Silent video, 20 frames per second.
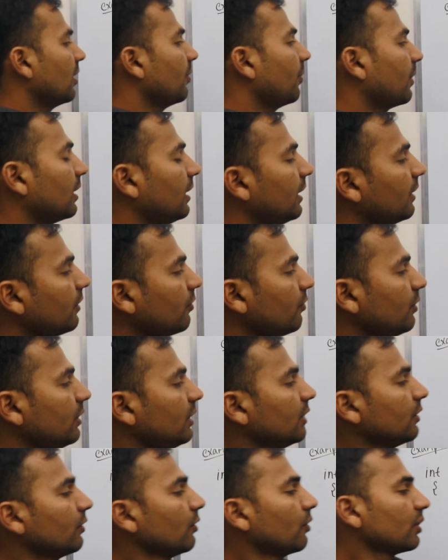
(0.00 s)
But later we will
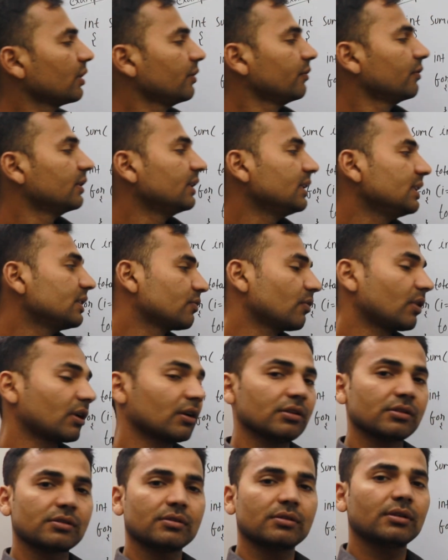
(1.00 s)
ignore even this one
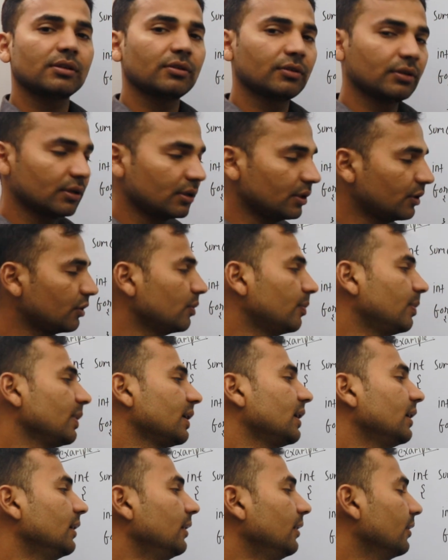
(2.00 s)
also, it will be
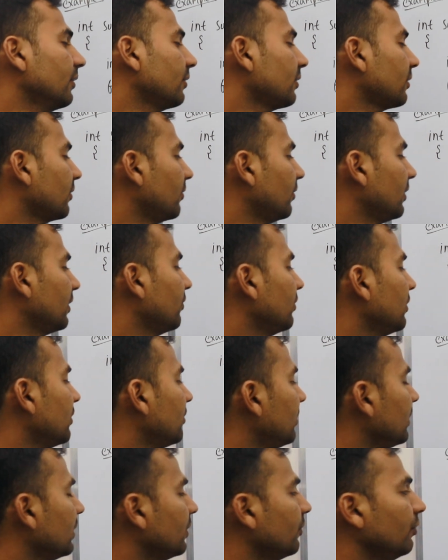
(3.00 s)
clear when we
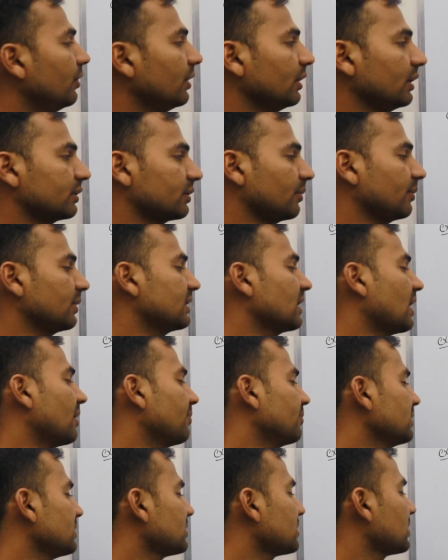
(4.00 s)
will be doing some
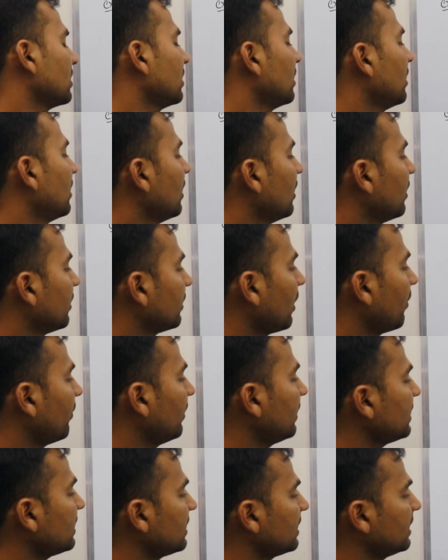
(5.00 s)
examples. Now
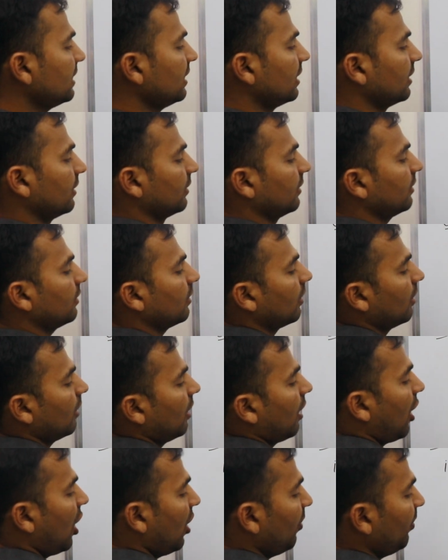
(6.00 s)
let us see here
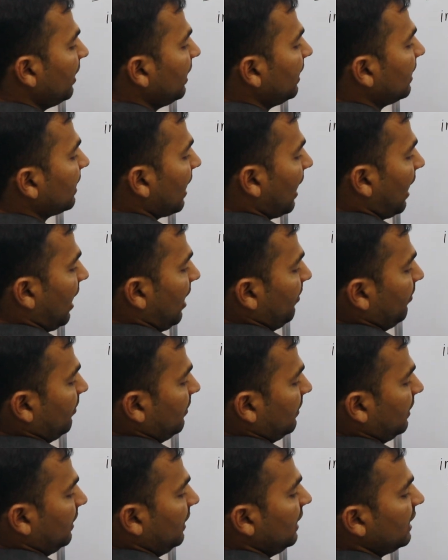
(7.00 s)
how many times
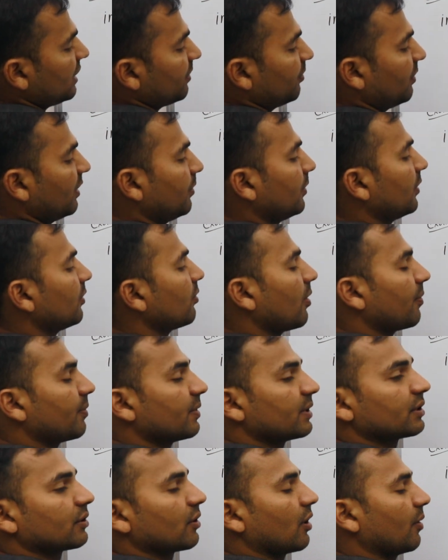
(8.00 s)
this primitive
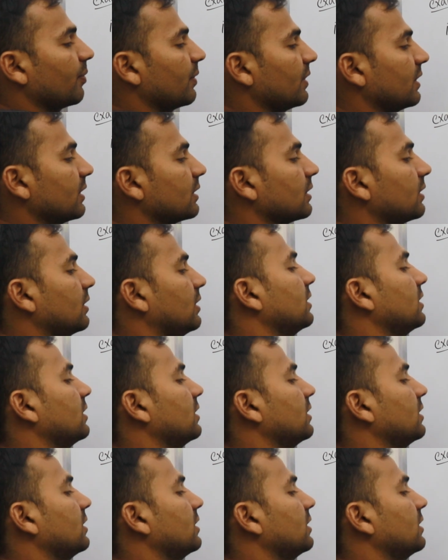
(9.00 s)
operation operates.